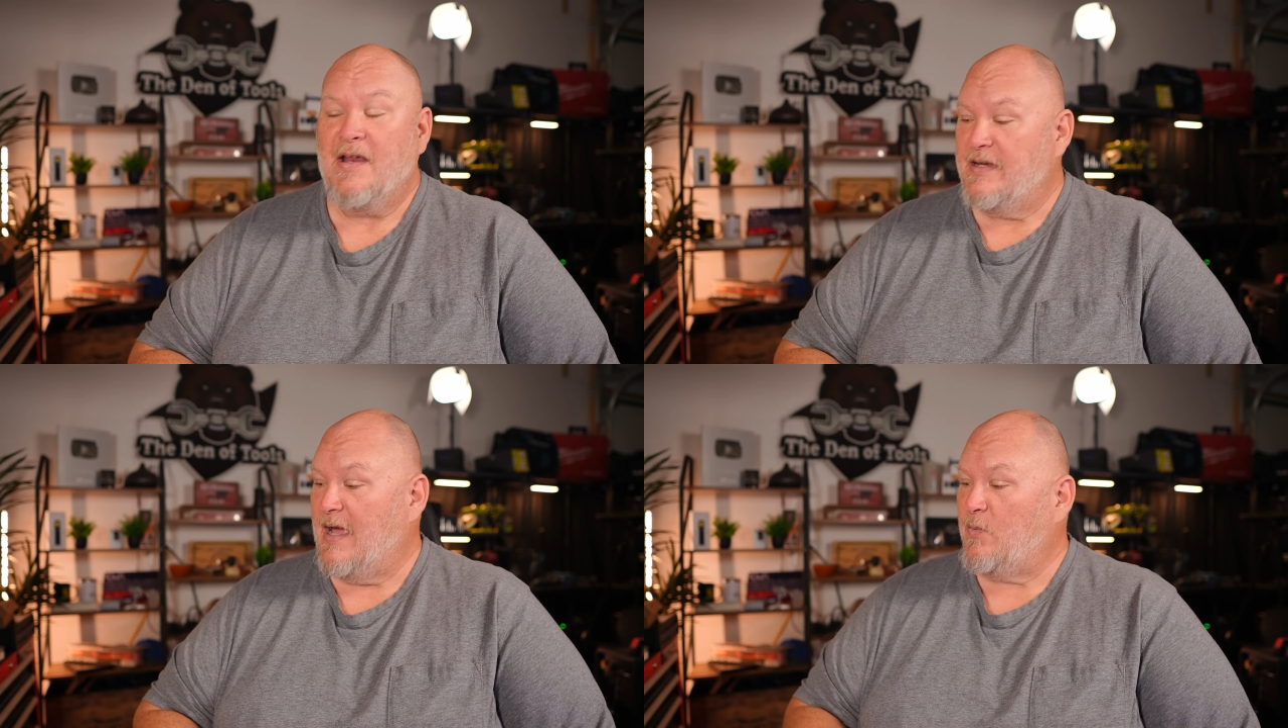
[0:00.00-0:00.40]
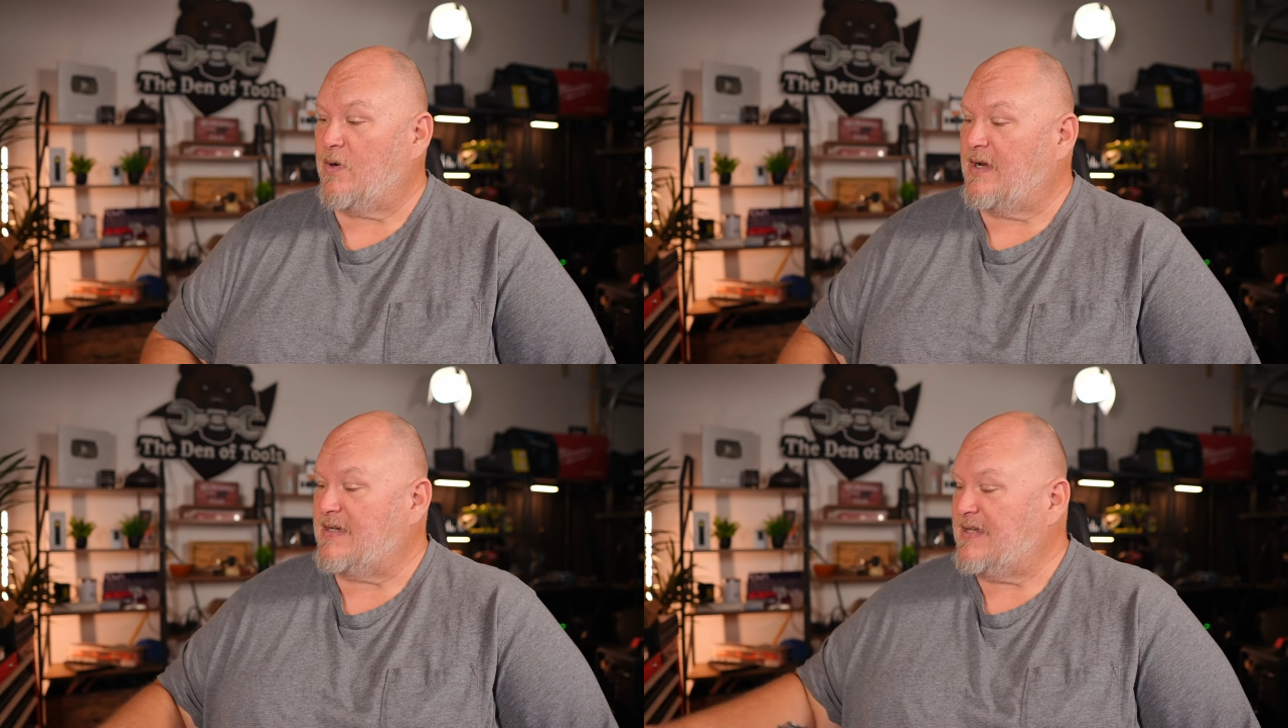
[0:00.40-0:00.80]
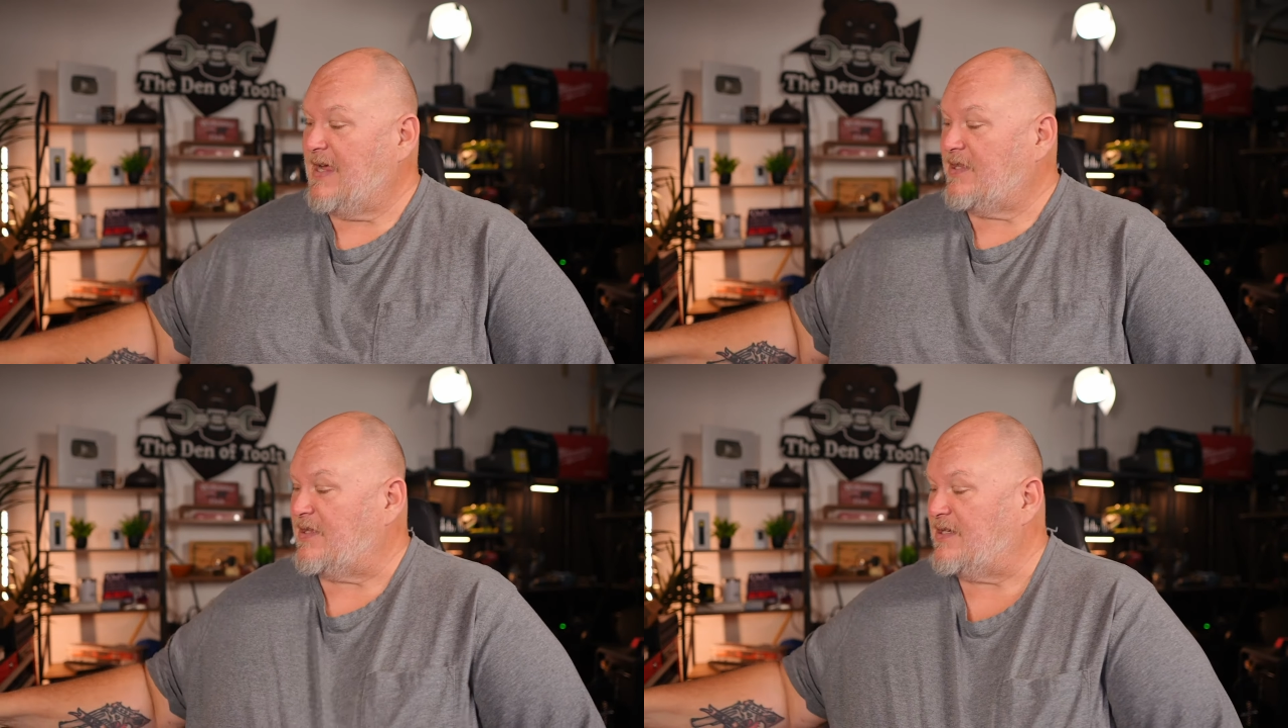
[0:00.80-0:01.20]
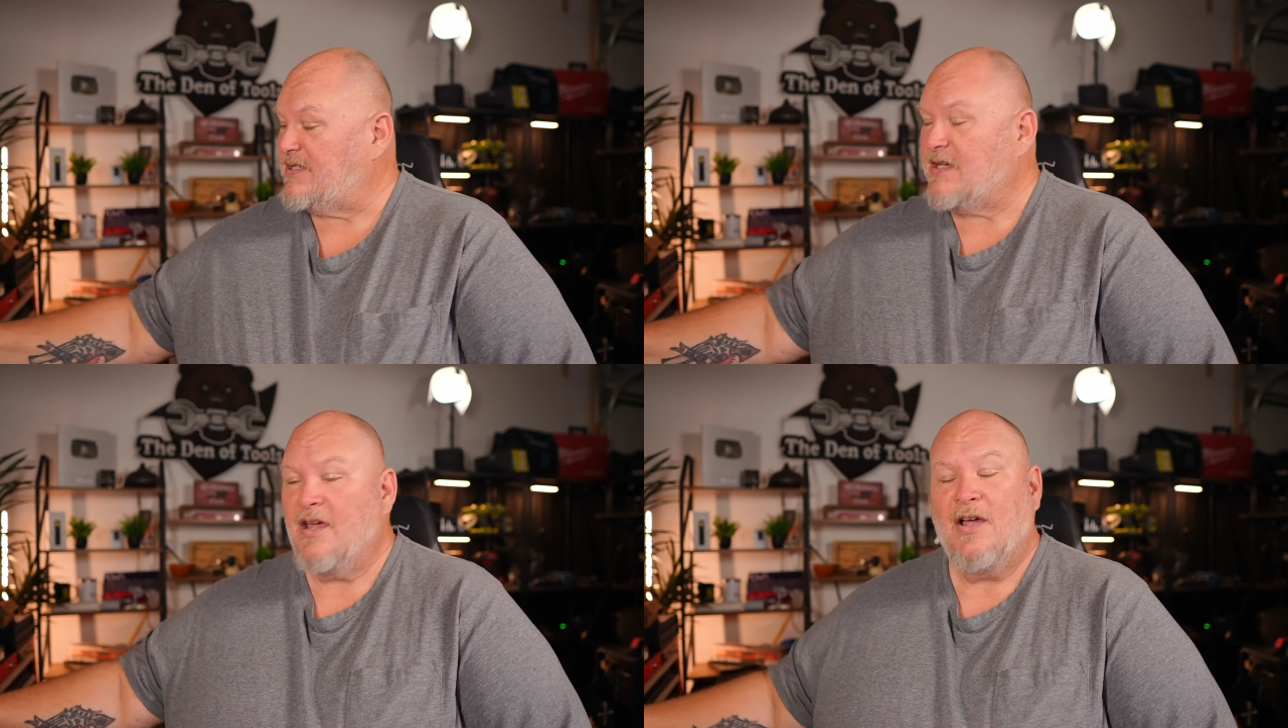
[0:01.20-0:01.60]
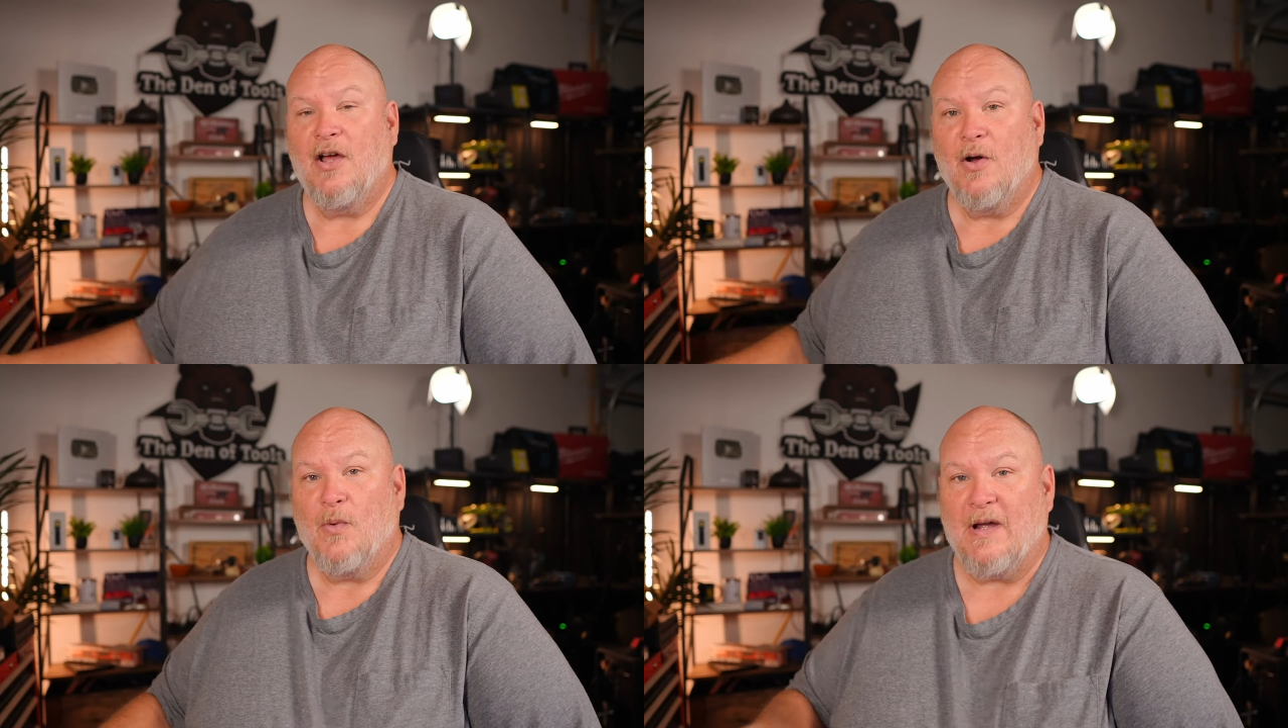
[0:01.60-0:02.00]
Now we're going to take this,
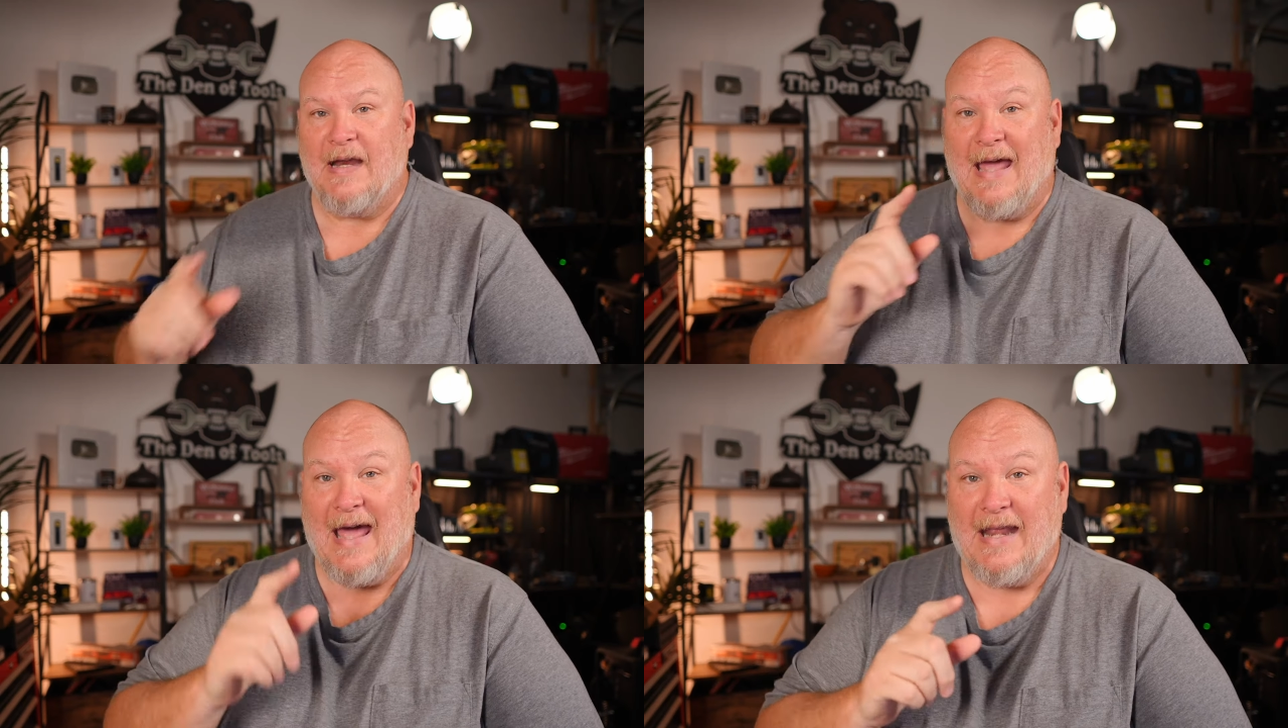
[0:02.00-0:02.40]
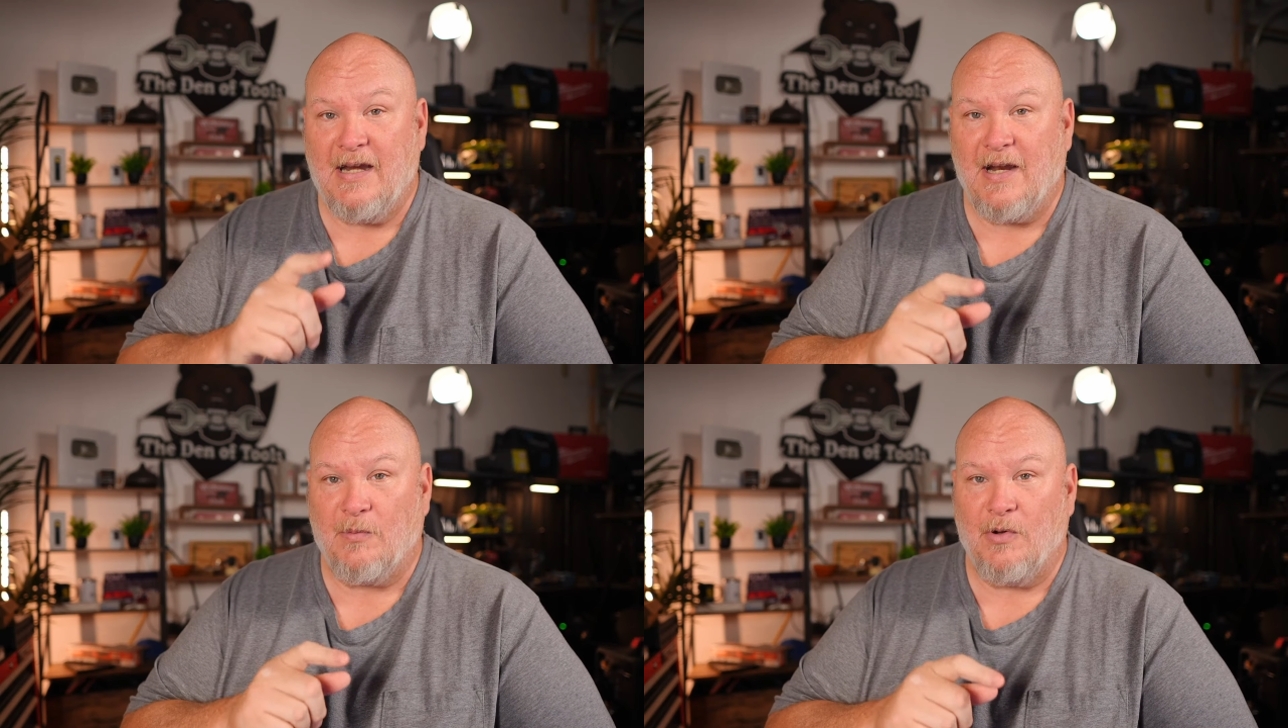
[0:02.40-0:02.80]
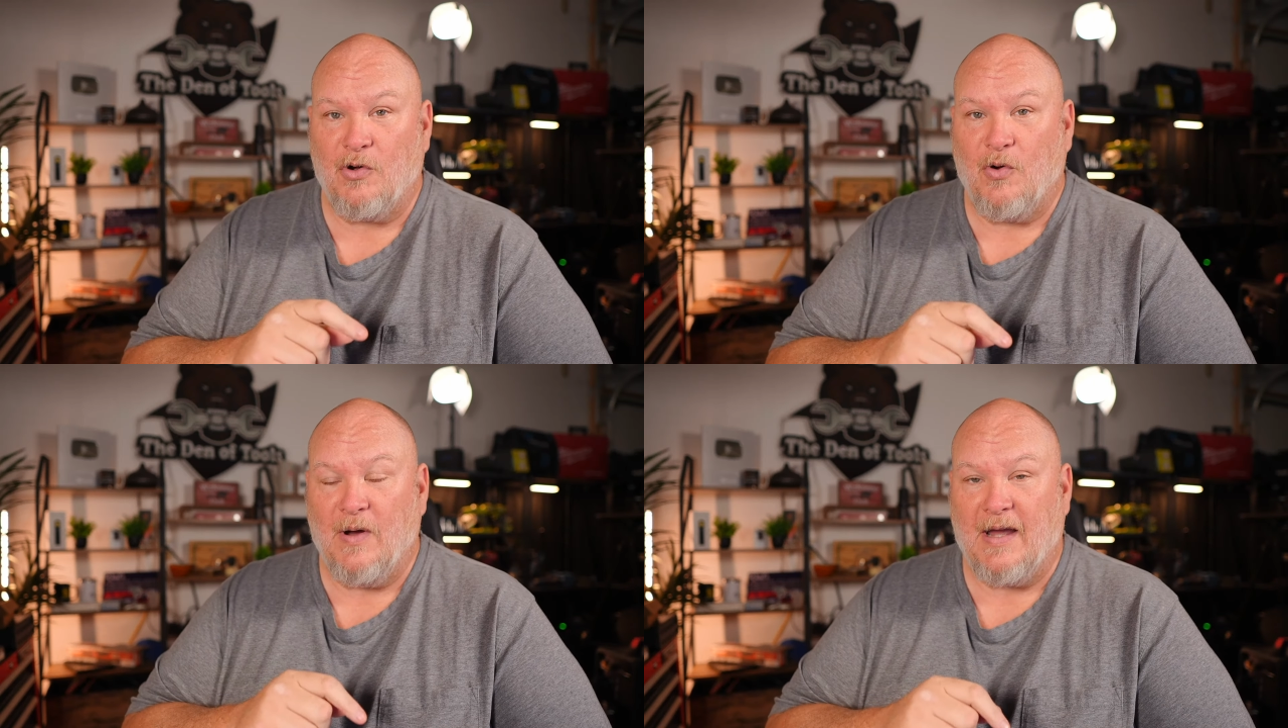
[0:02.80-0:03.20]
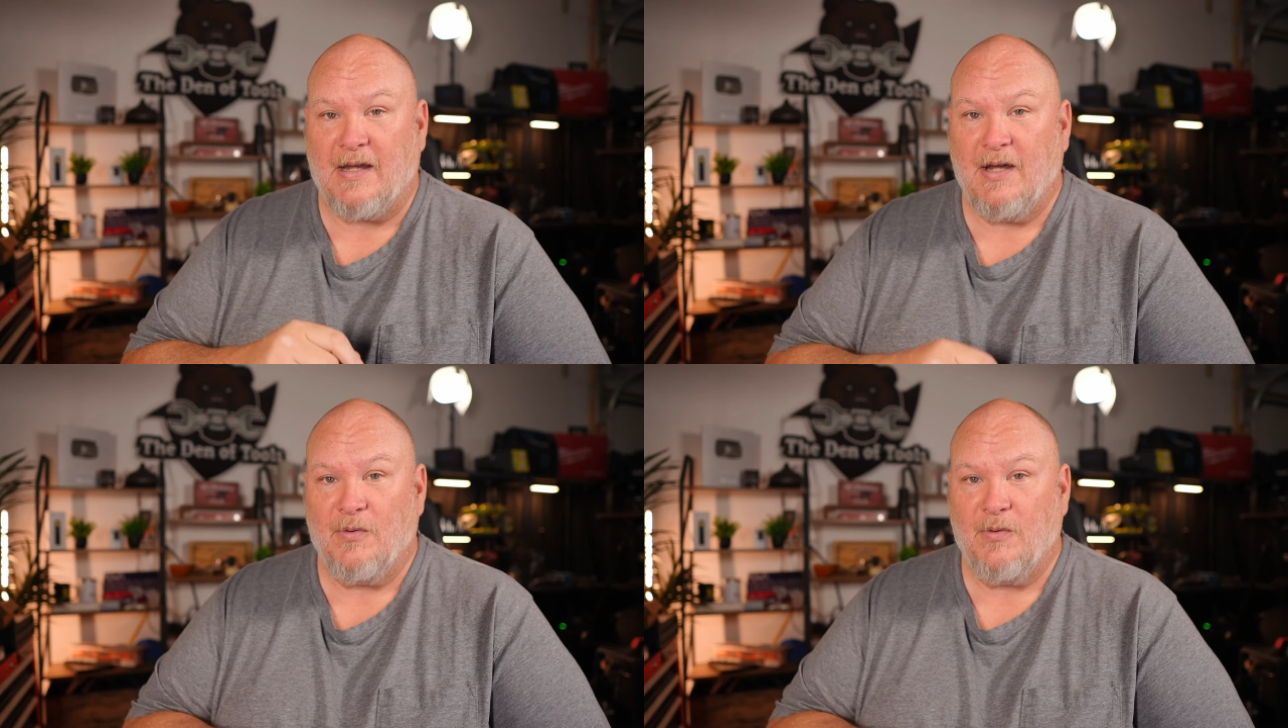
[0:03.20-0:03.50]
we're going to edit it real quick.